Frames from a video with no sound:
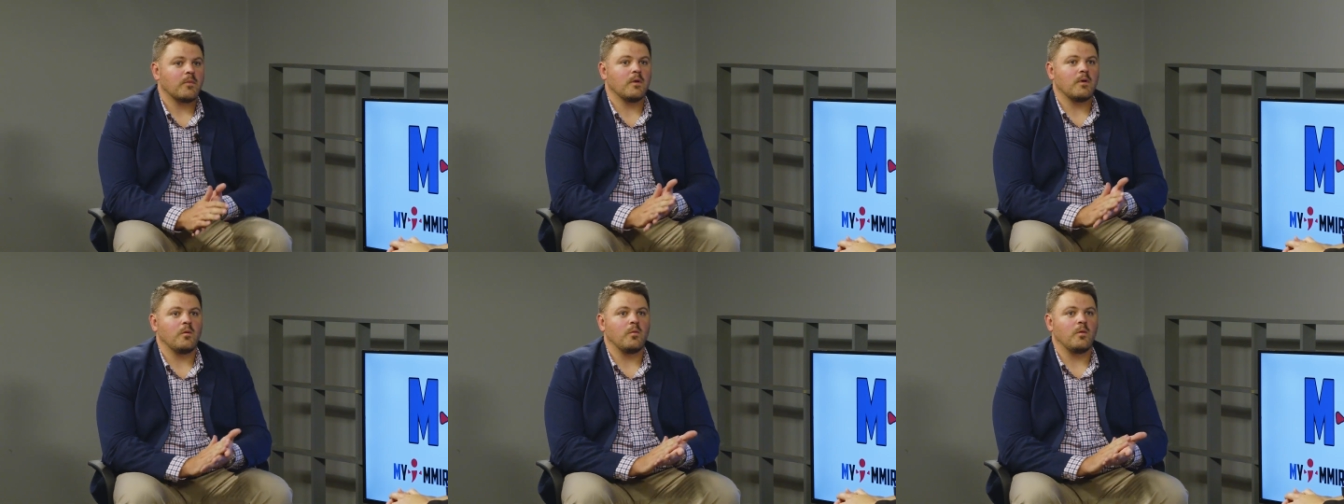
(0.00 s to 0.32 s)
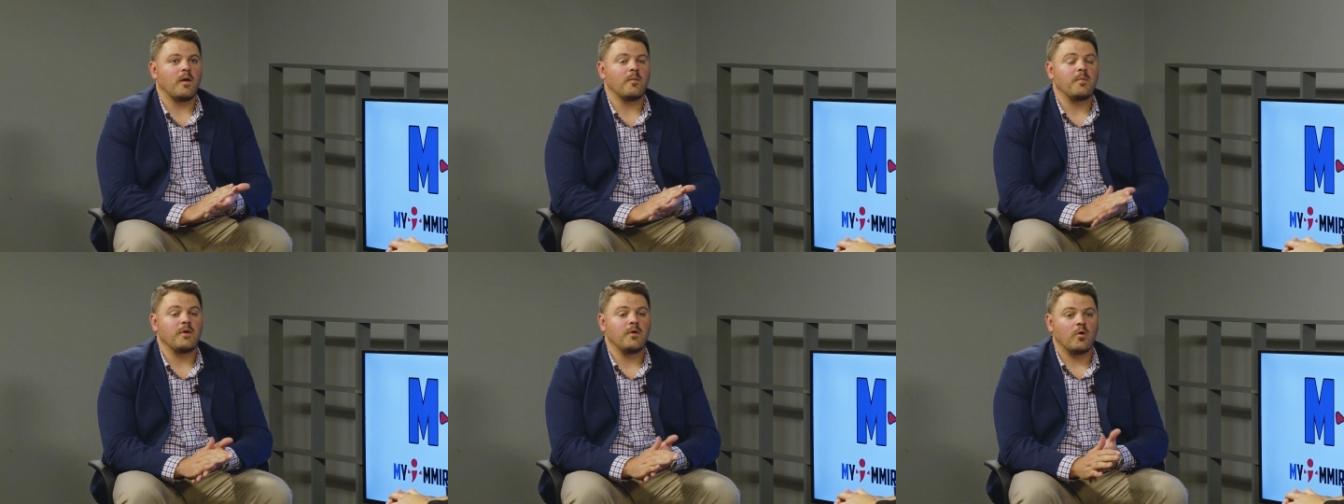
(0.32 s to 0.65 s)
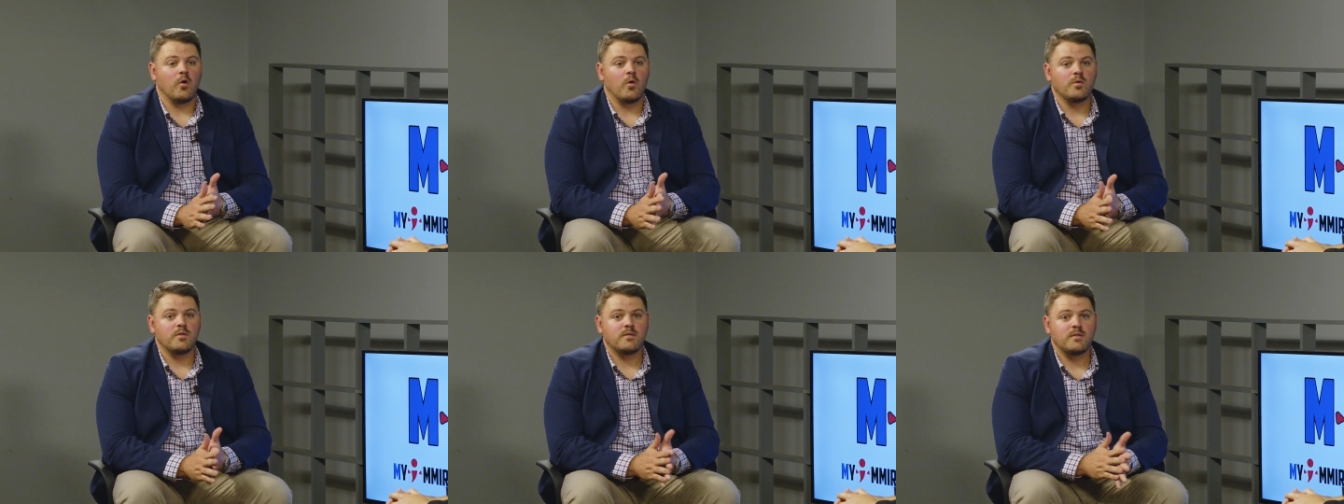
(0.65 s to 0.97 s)
Well, I've been your
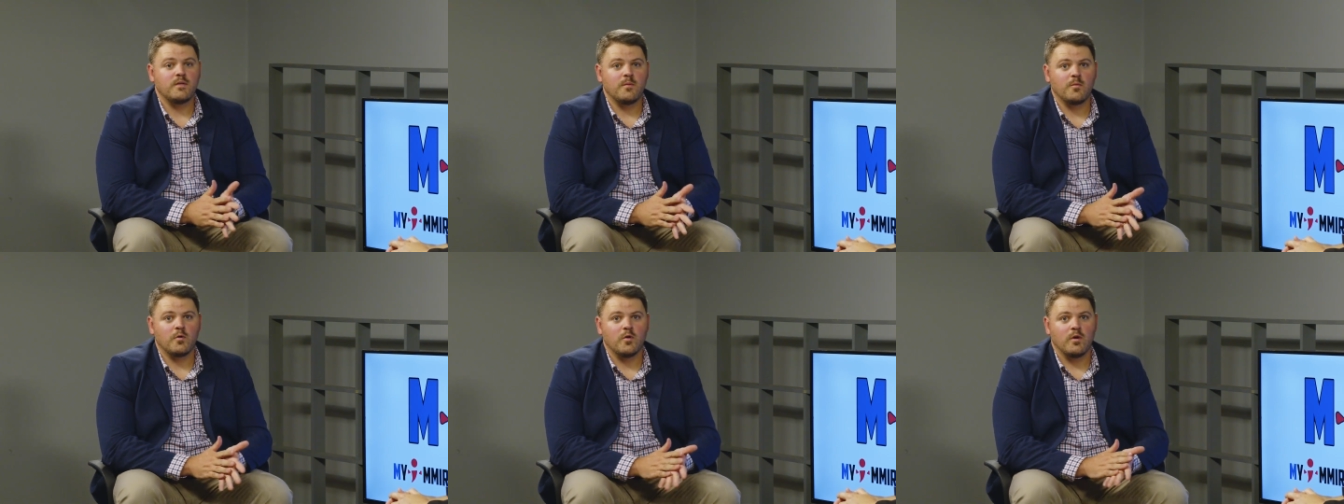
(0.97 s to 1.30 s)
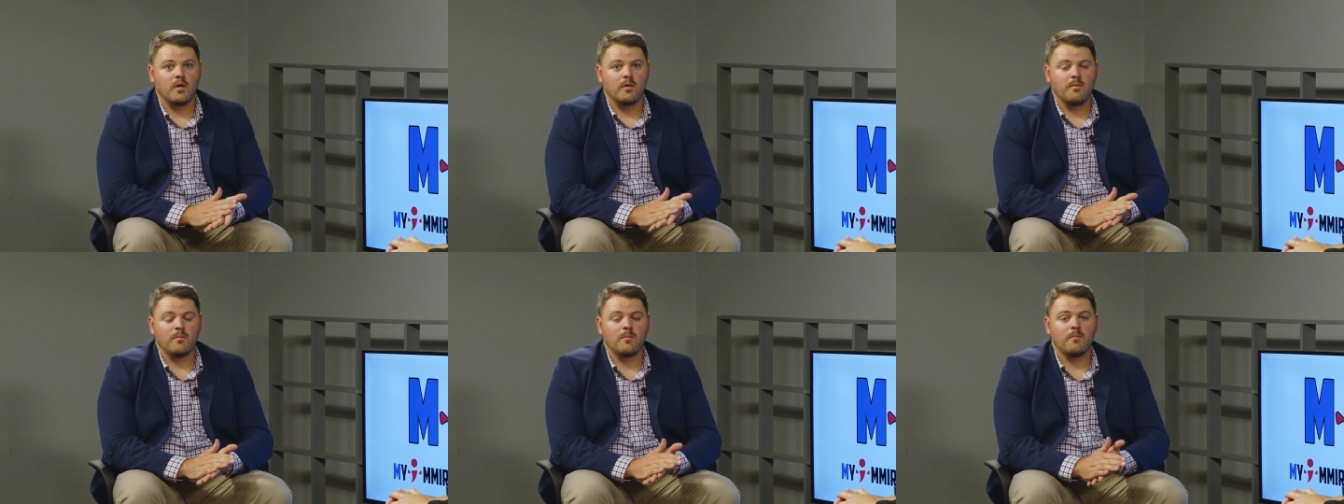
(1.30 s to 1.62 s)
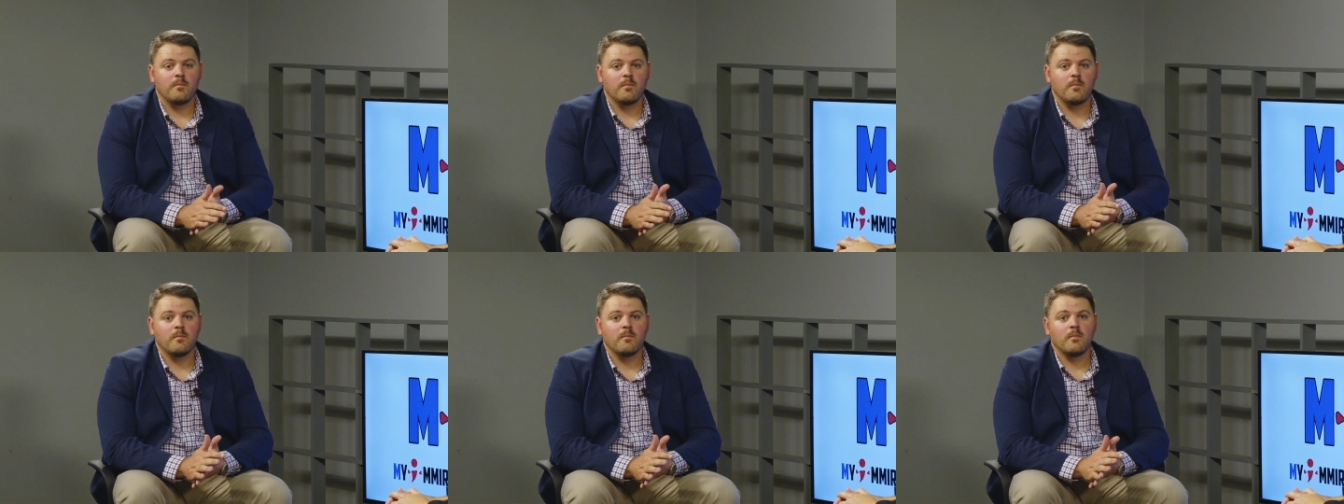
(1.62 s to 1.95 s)
host, Tim Green.
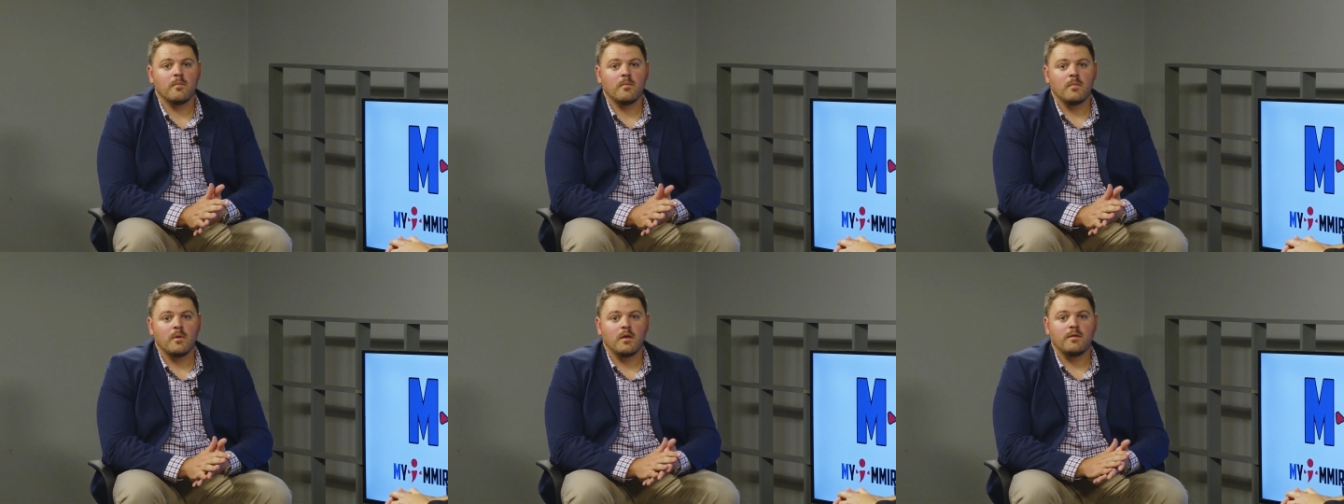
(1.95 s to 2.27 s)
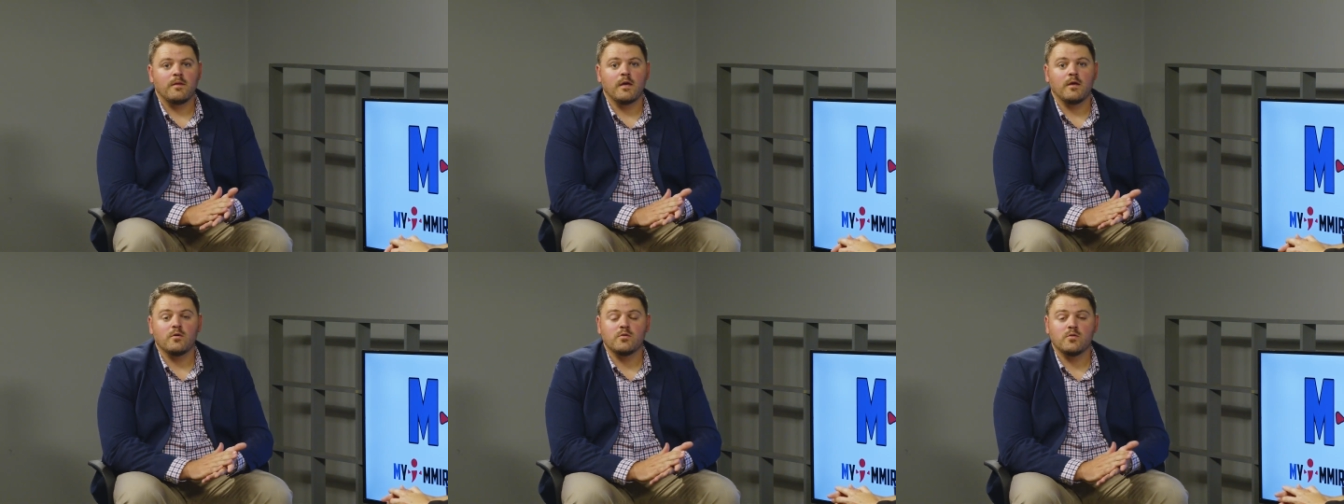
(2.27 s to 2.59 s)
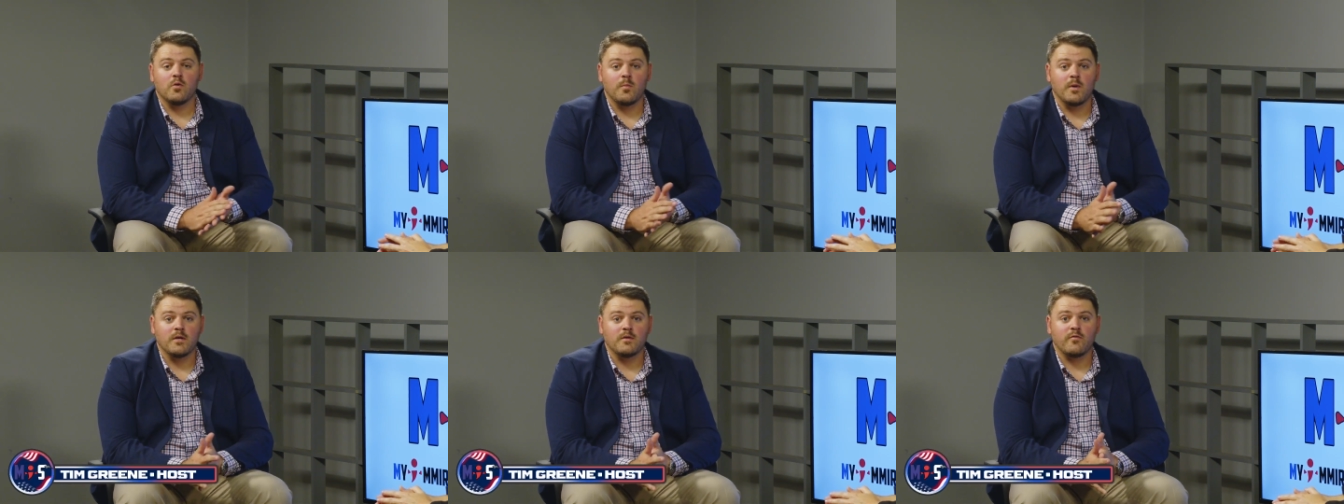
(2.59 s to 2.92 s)
Thank you so
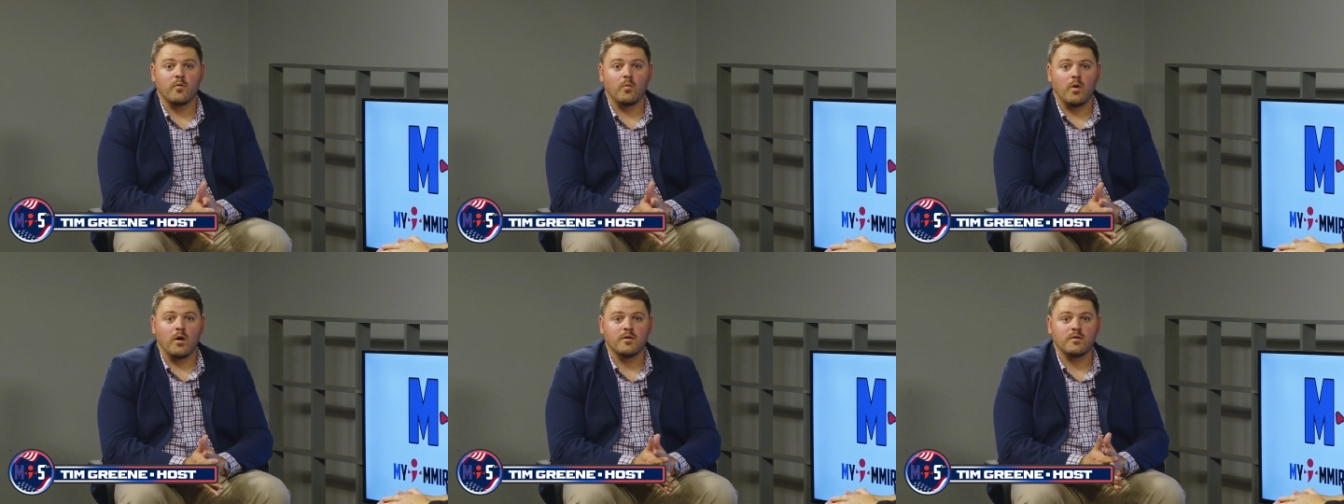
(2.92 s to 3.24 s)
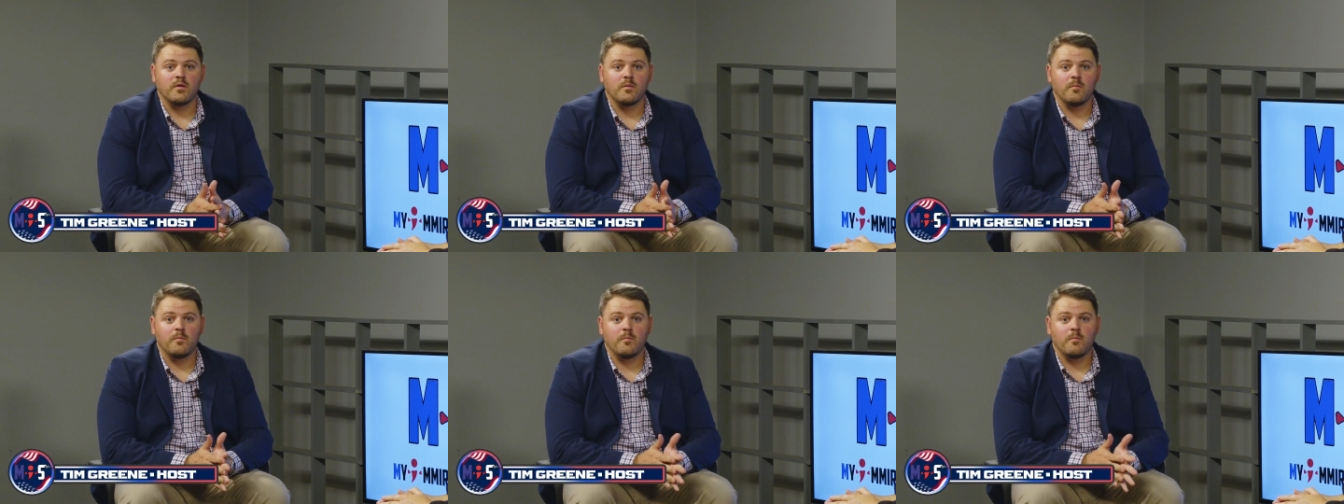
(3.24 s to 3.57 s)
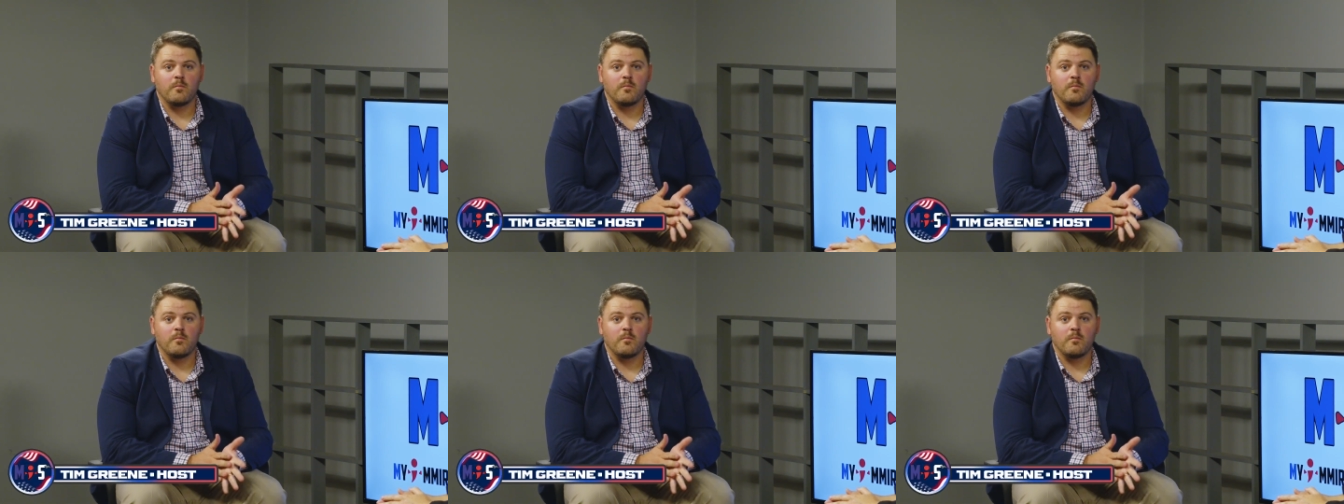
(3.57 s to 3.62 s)
much for watching